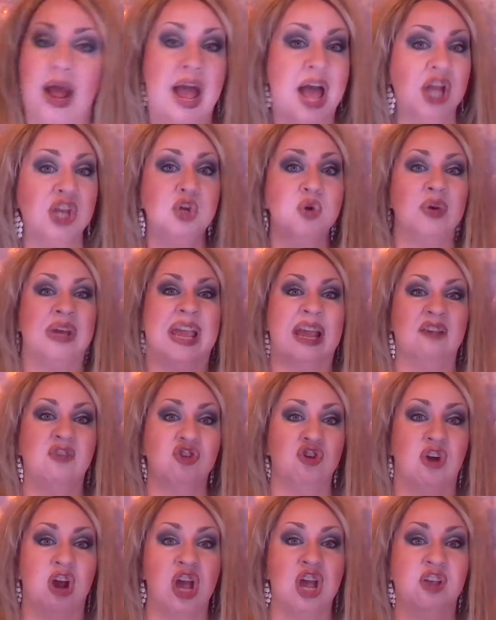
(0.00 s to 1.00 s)
and you
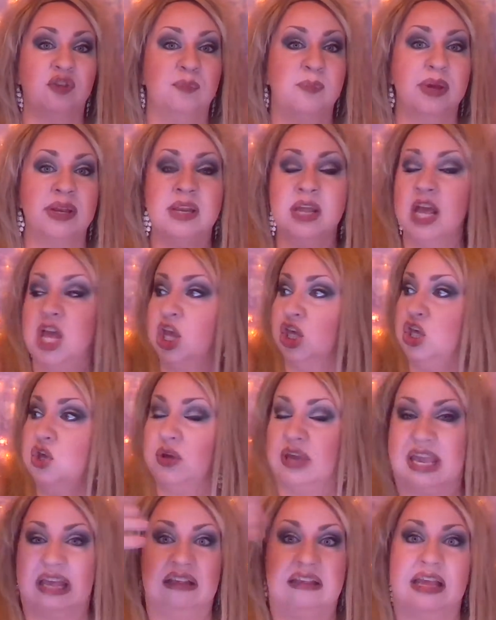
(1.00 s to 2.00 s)
kiss your husband. You
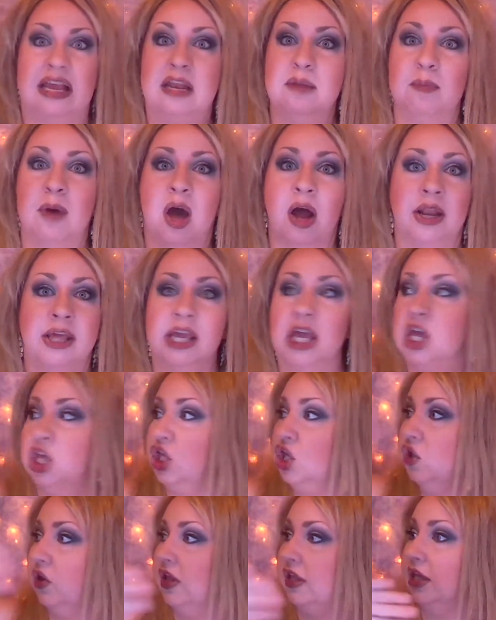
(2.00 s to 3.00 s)
can kiss anybody.
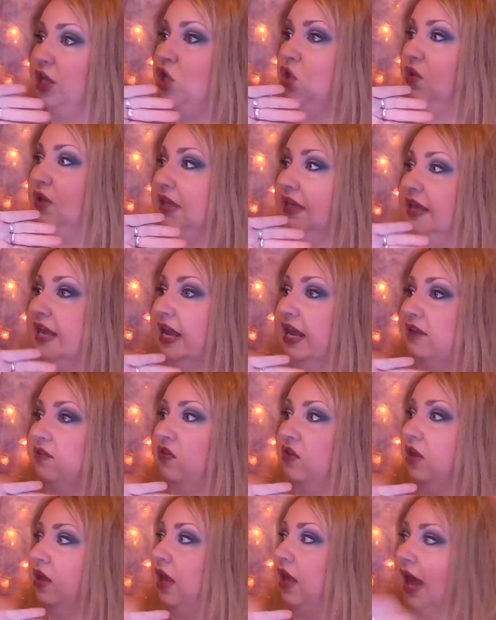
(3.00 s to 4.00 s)
You can kiss,
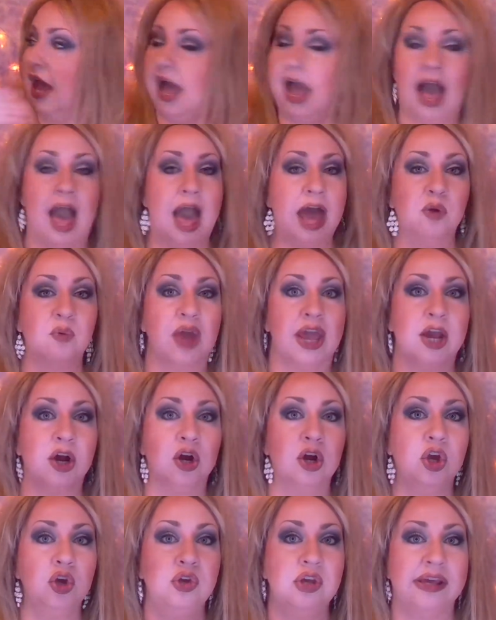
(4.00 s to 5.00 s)
I don't care
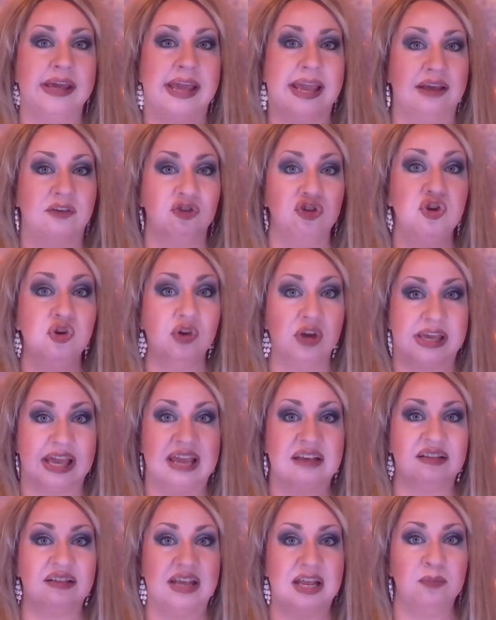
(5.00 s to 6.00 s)
who you kiss. You could
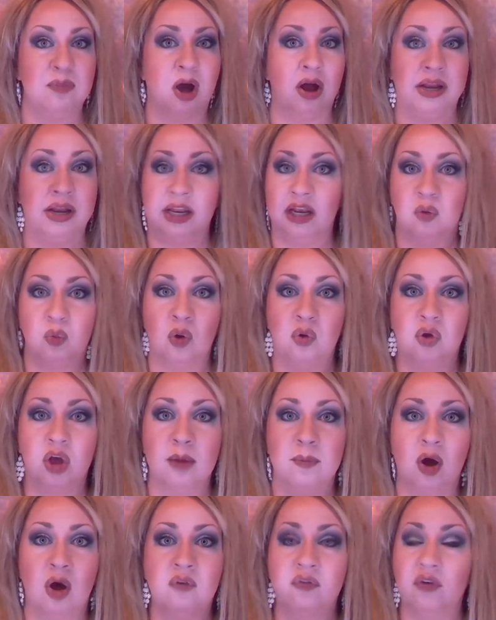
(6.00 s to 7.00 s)
kiss anybody and it won't
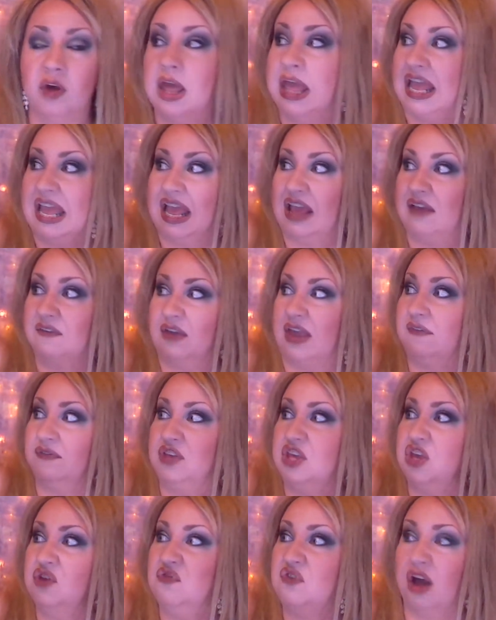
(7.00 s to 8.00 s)
come off. If
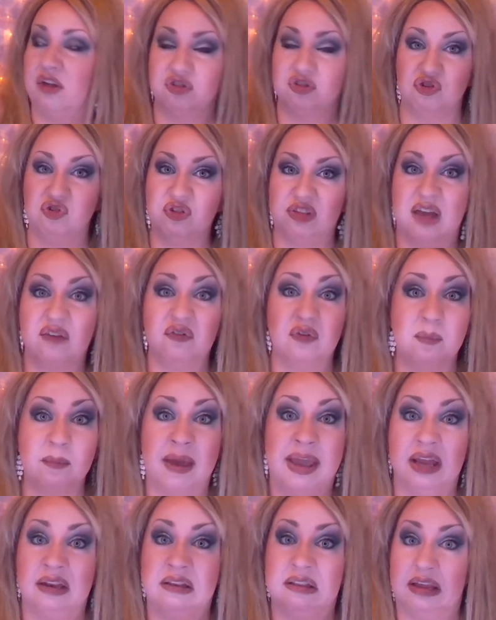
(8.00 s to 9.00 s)
you've got yourself a
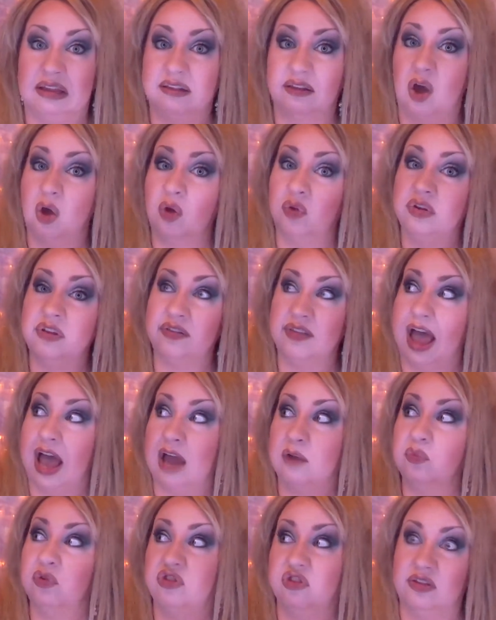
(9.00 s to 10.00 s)
man that's on the
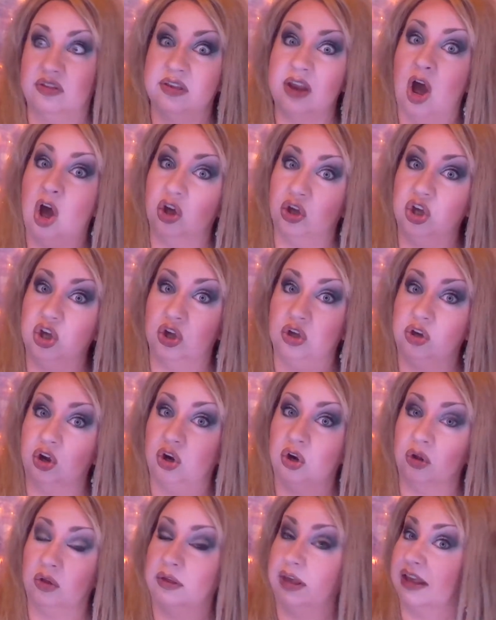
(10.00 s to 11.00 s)
side, which is not good,
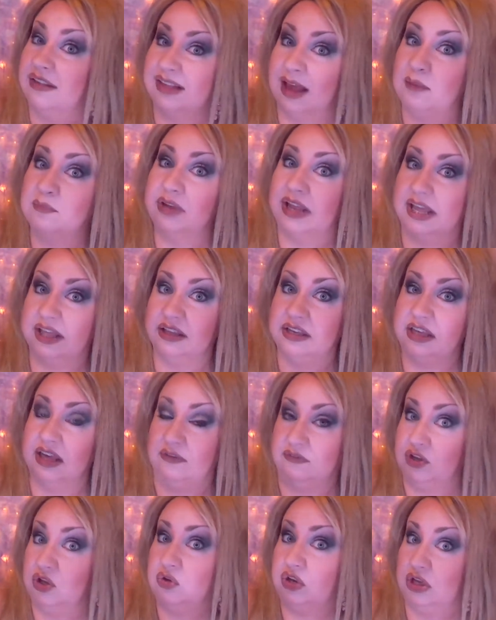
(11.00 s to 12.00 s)
girl, because I'm telling you,
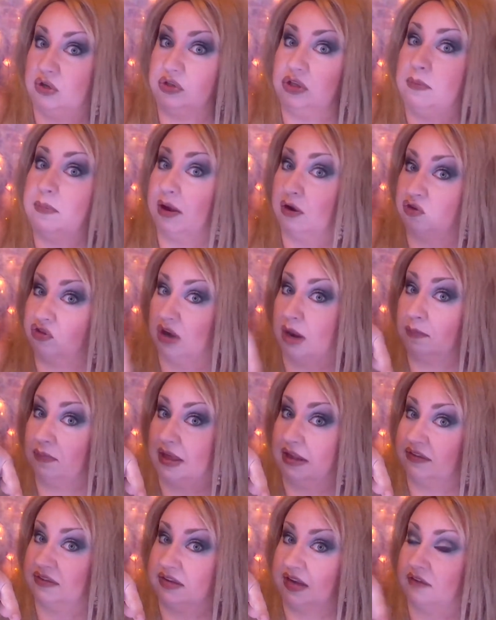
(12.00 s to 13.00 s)
if you do, you better stop
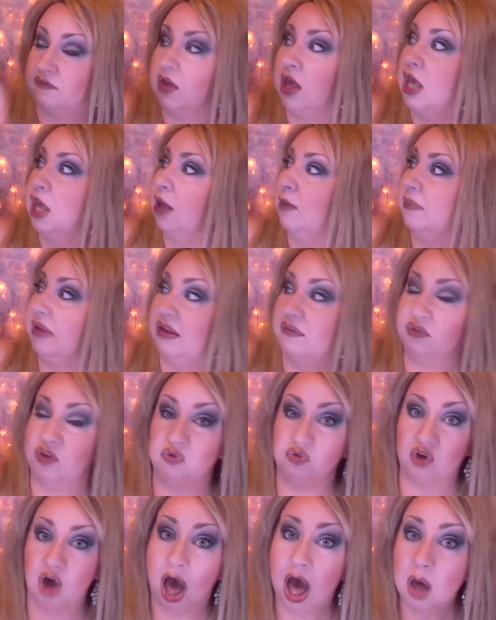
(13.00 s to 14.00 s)
that stuff. But if
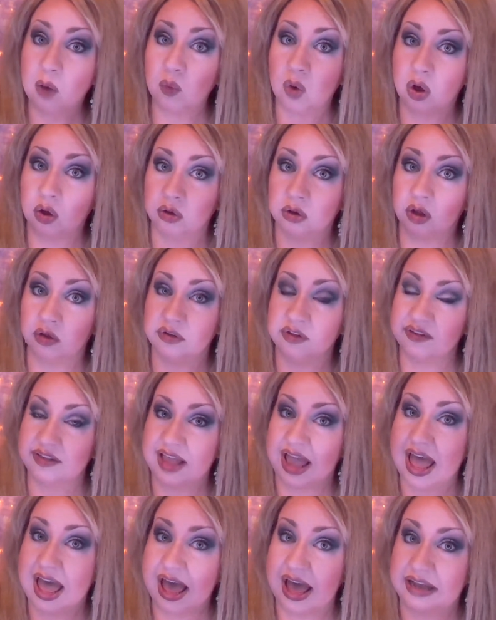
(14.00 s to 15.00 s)
you've got one on the
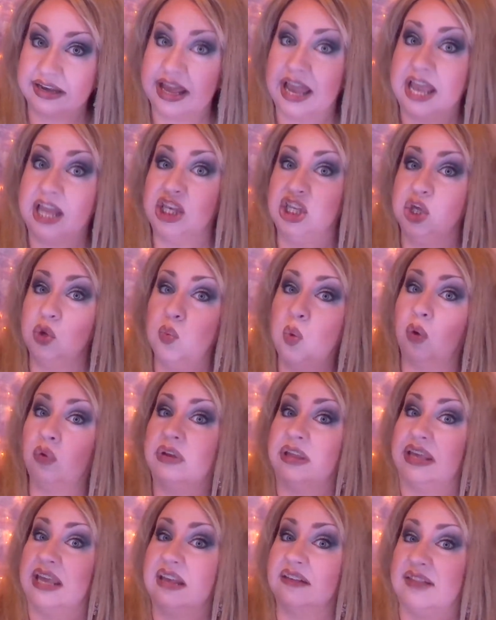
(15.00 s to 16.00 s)
side and you
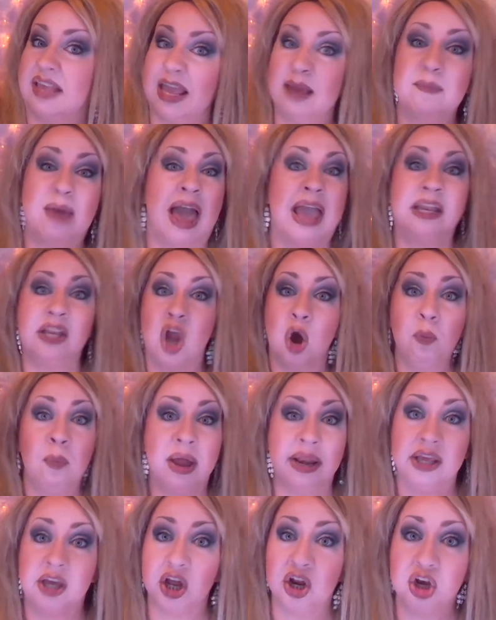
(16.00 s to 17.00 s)
wanted to kiss him, ain't
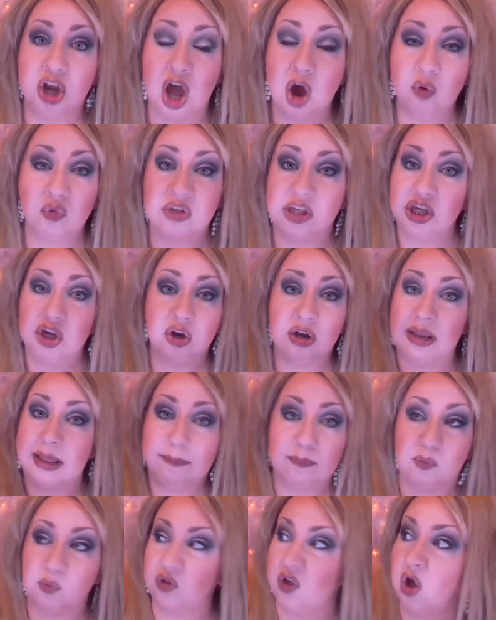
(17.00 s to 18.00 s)
nobody going to know that your
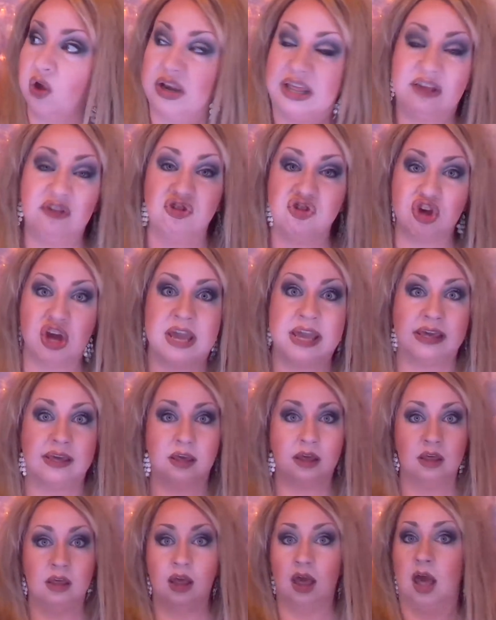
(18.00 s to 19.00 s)
lips was on his
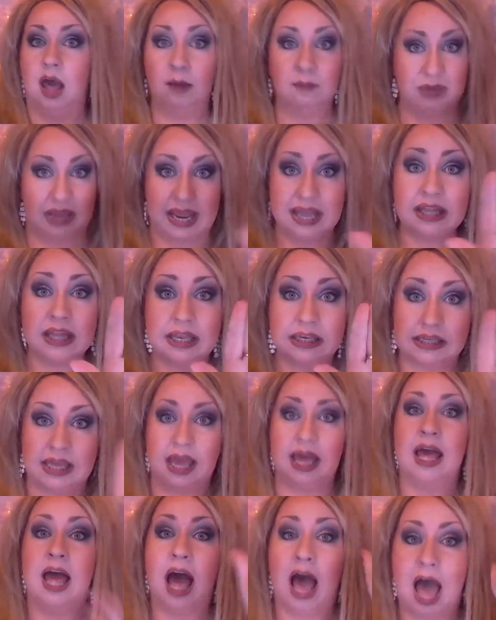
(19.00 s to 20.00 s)
cheek. I'm telling
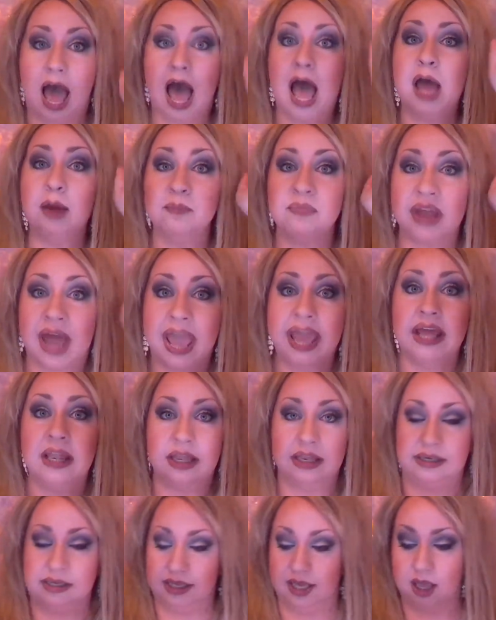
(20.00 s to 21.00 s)
you. I'm
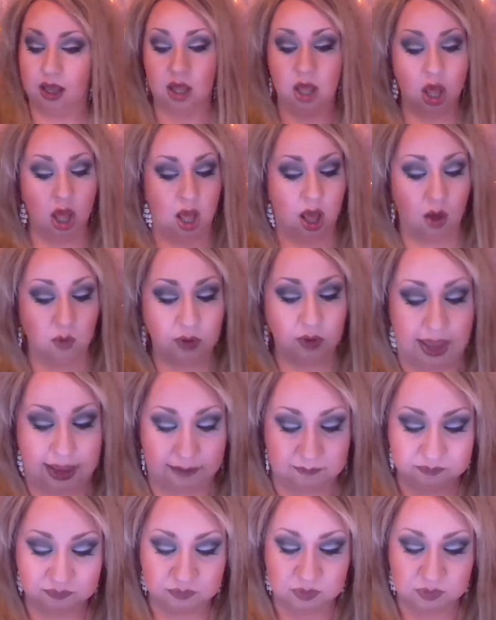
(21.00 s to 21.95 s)
telling you. Okay.